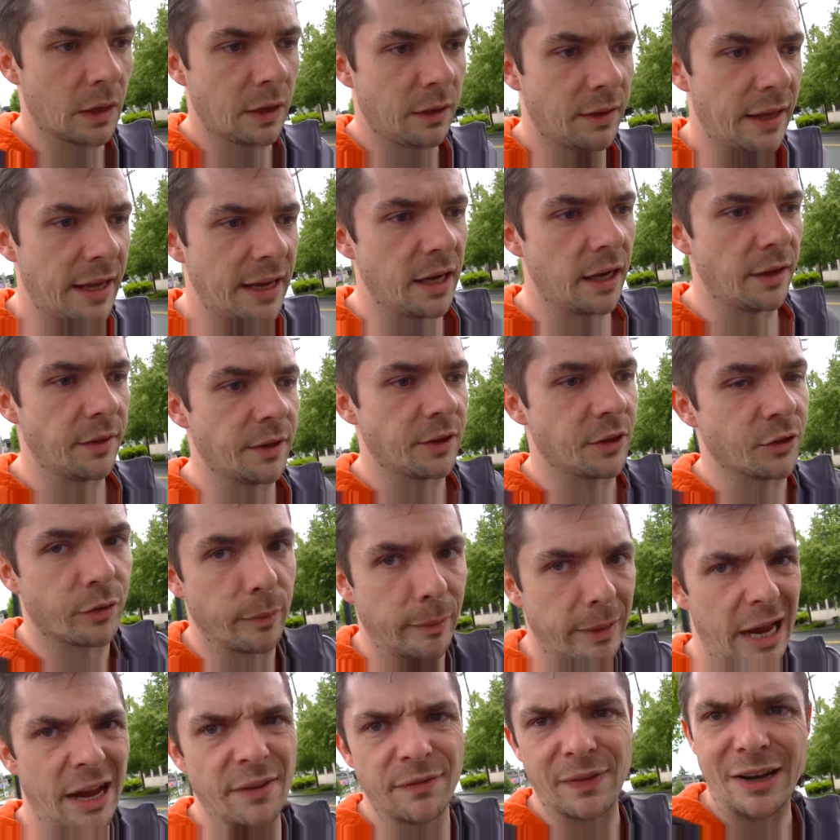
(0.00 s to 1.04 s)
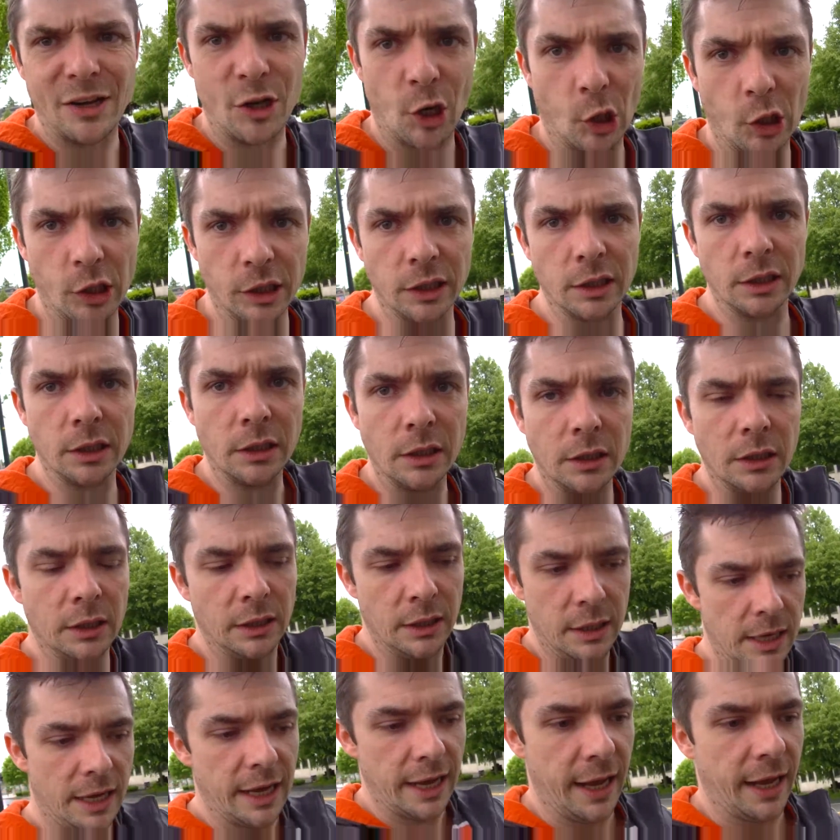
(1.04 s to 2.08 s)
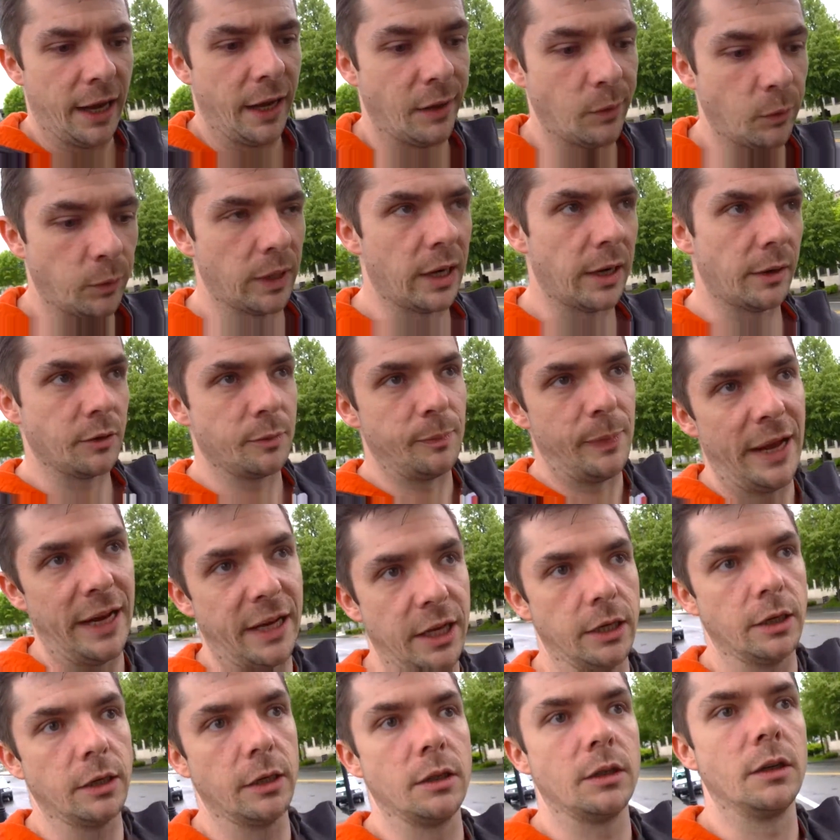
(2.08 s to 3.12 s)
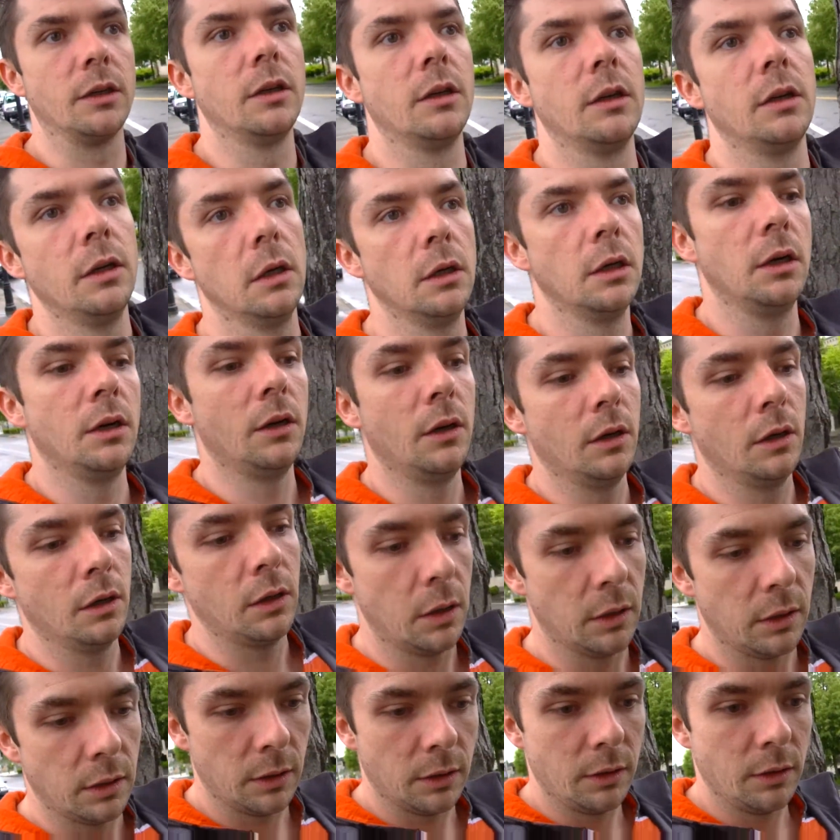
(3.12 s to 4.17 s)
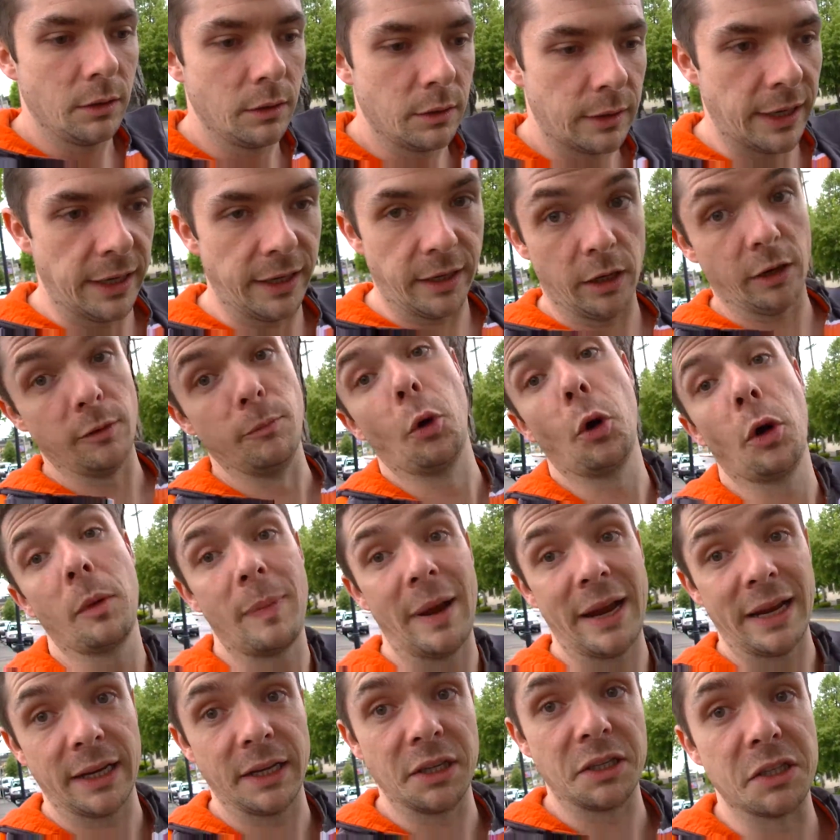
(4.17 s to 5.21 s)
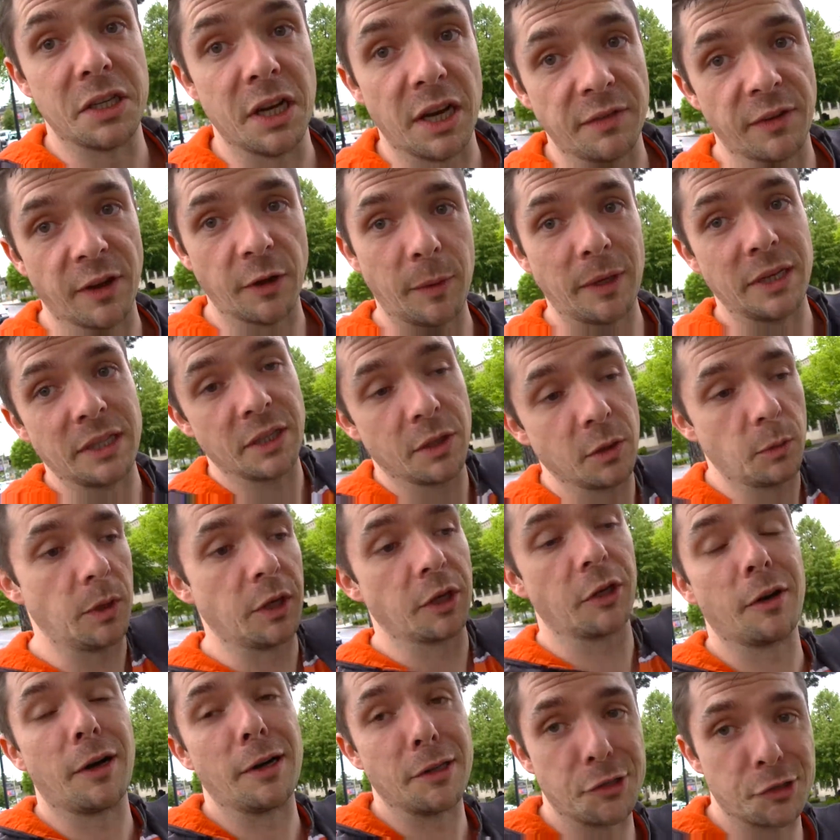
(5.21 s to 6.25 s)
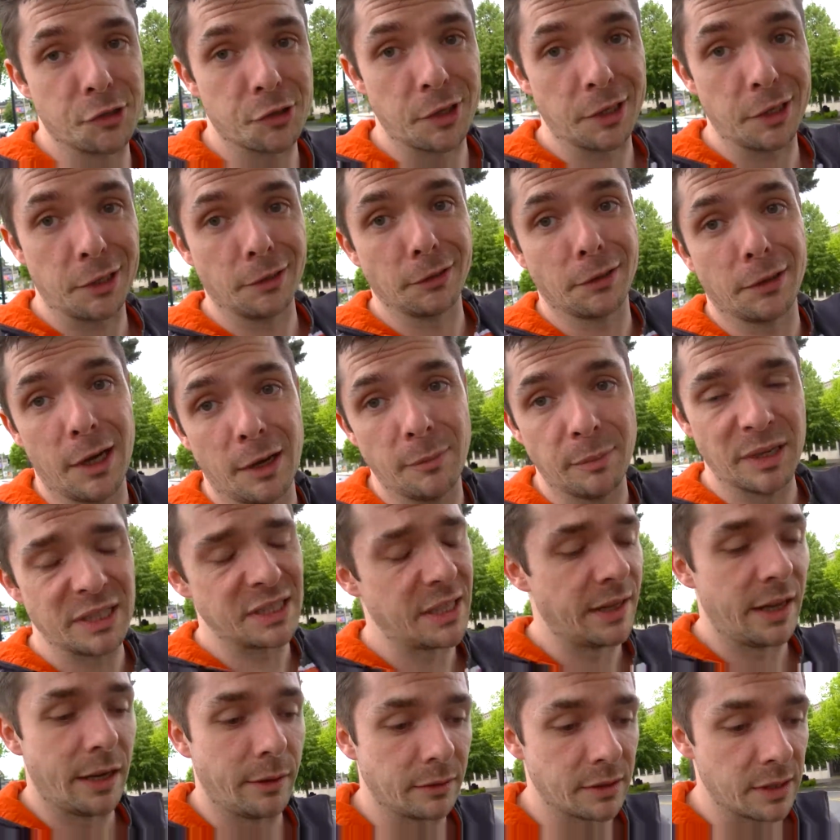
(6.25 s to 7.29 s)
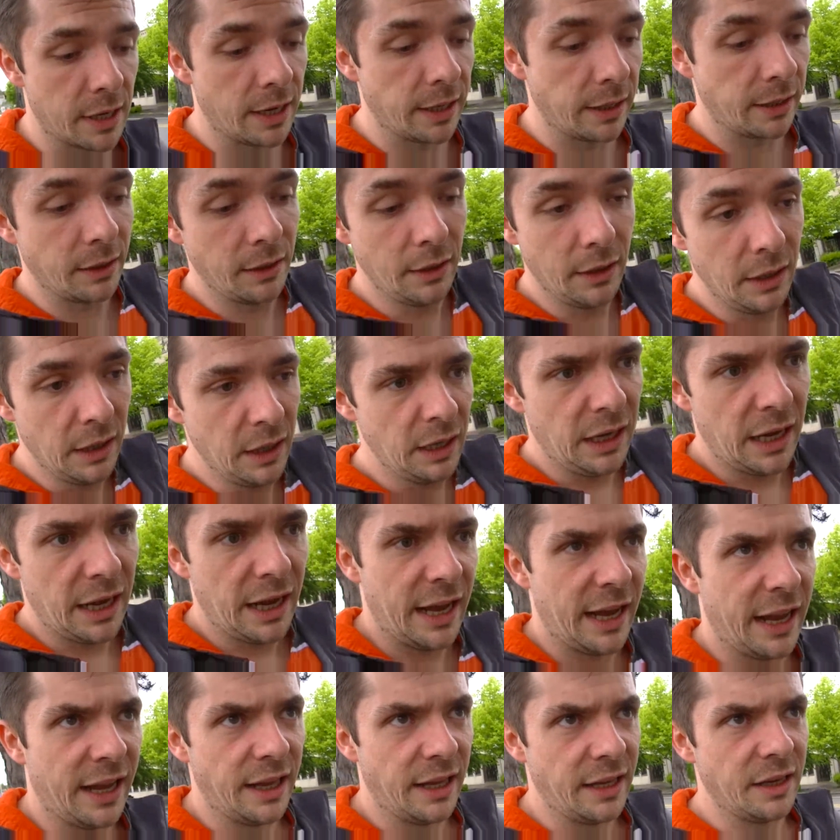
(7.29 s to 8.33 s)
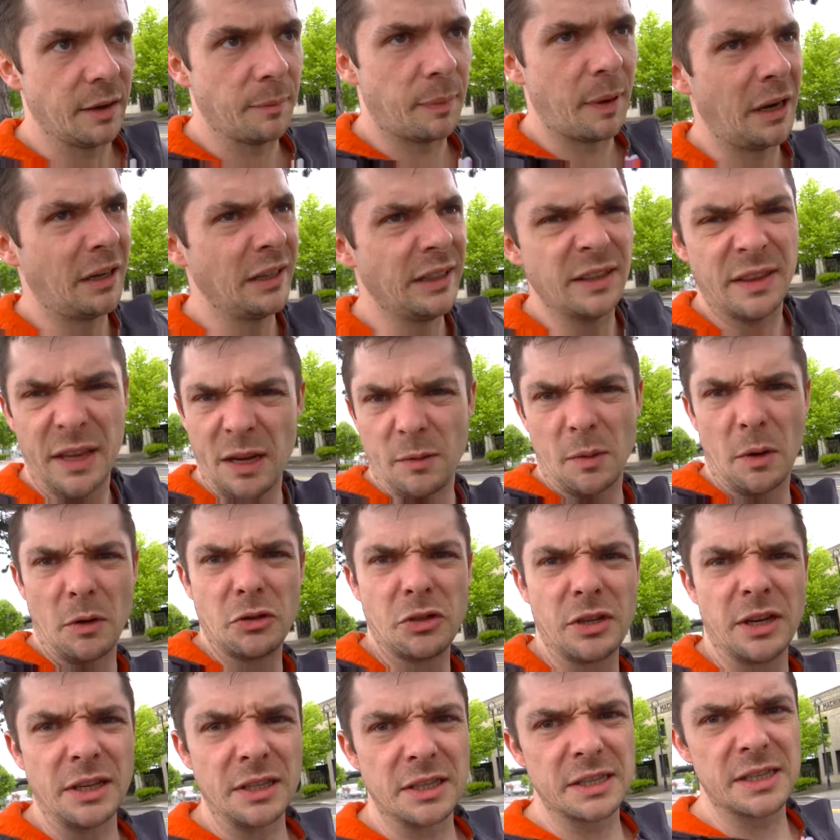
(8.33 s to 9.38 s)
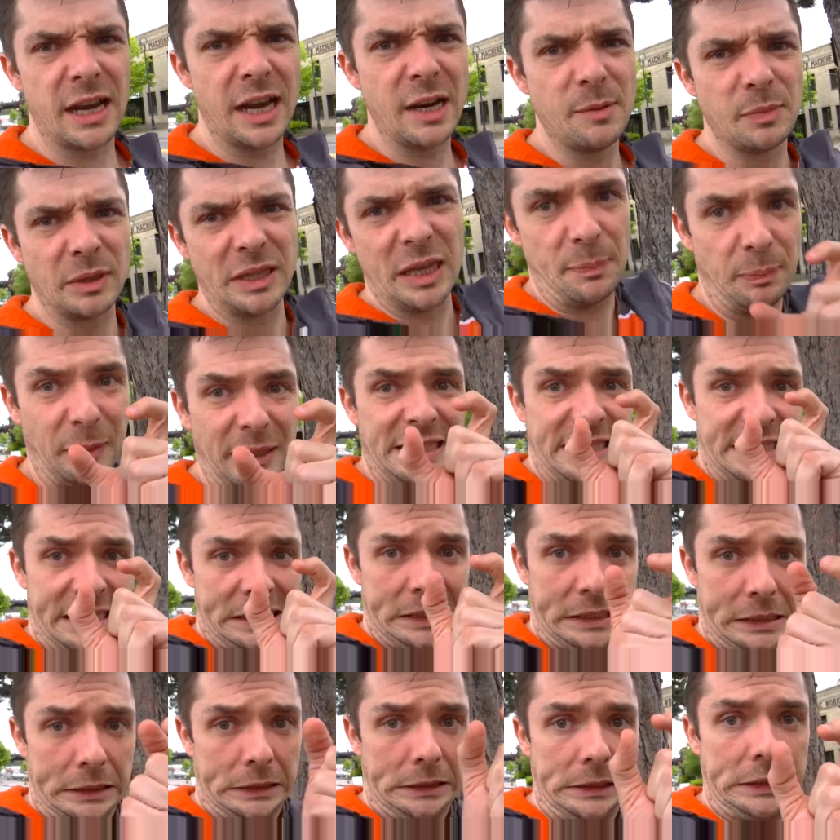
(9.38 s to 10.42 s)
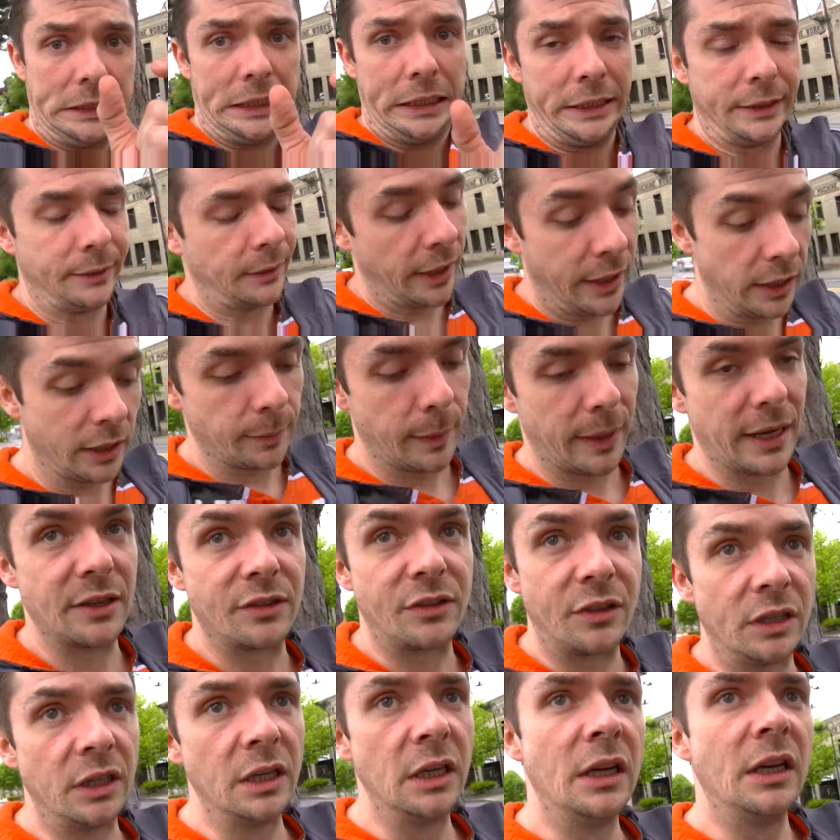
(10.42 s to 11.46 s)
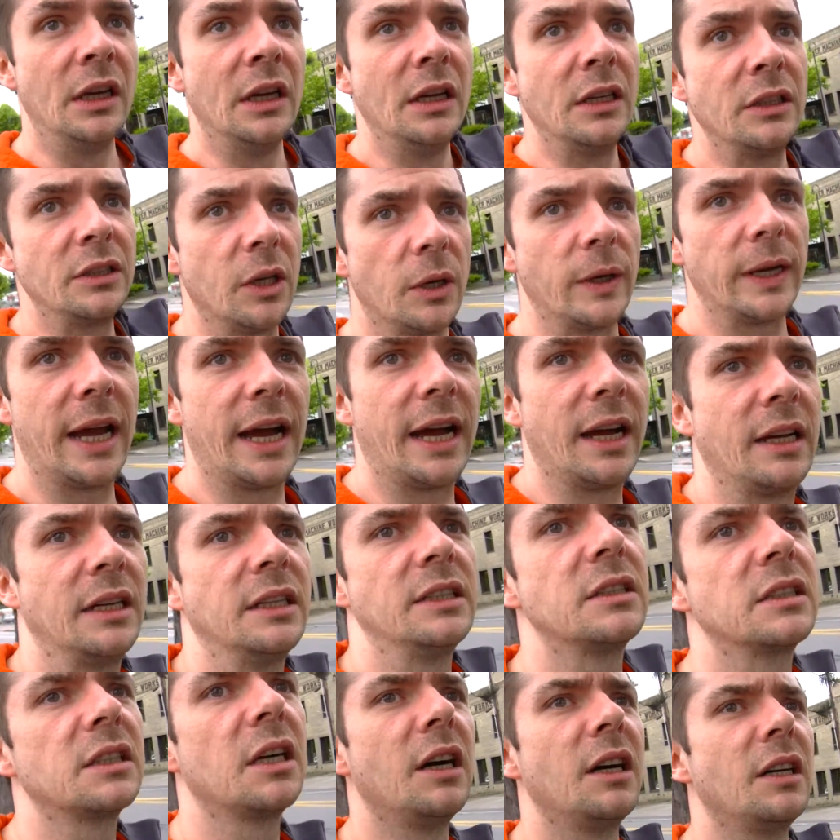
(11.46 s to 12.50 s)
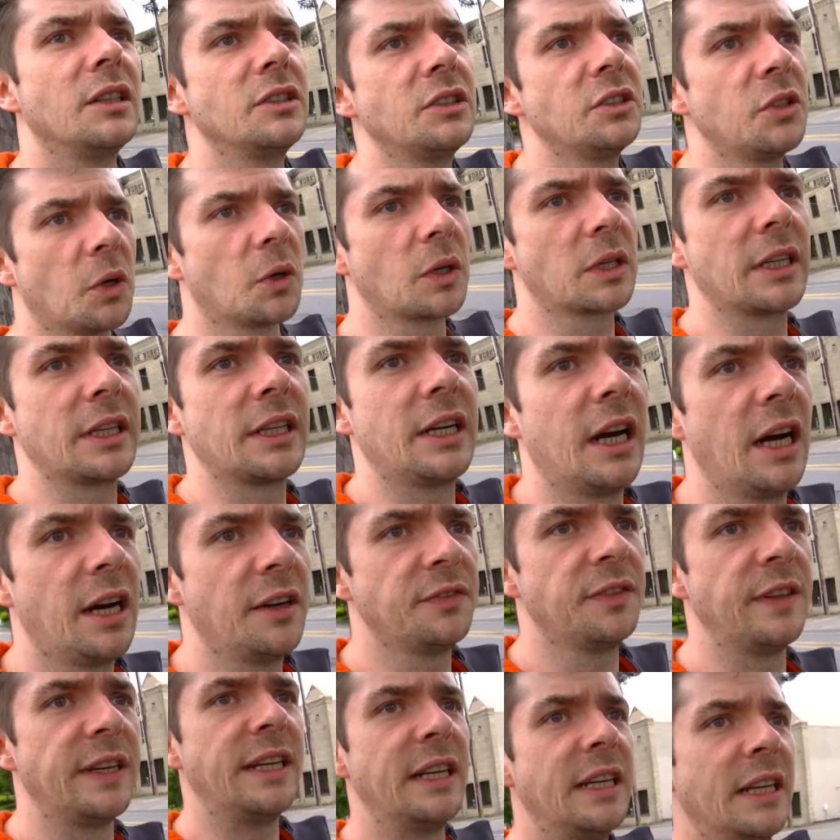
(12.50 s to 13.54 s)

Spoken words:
they got theirs from Cafe Dart, and when I was back here taking care of more banking stuff, I went to the one across the street called Compass, and that was like, and apparently they roast on site, but that place is starting! Anyways, so yeah, it's called Torque Coffee.